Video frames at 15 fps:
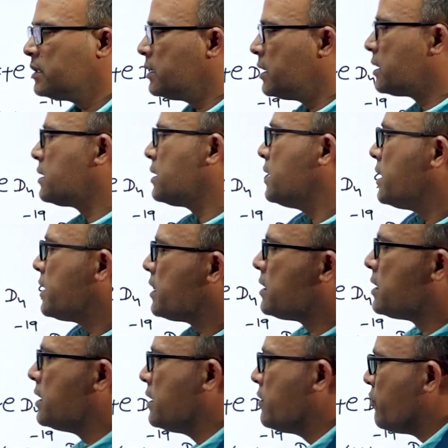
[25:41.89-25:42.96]
Next, let us
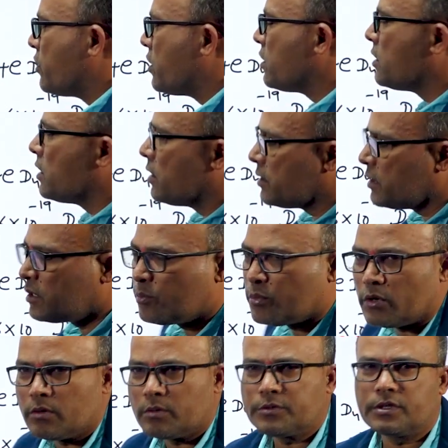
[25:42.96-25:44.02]
see what are the other
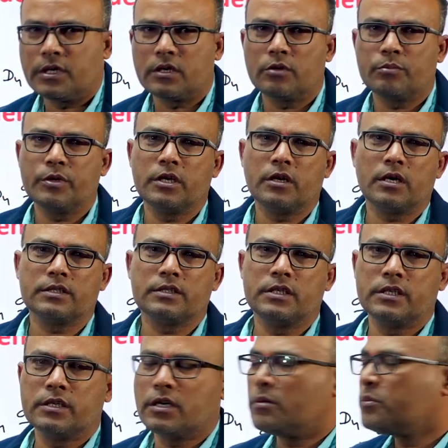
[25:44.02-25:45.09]
problems that have been asked
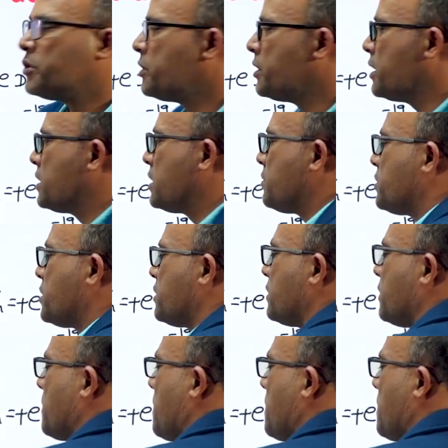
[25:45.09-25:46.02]
in competitive exams.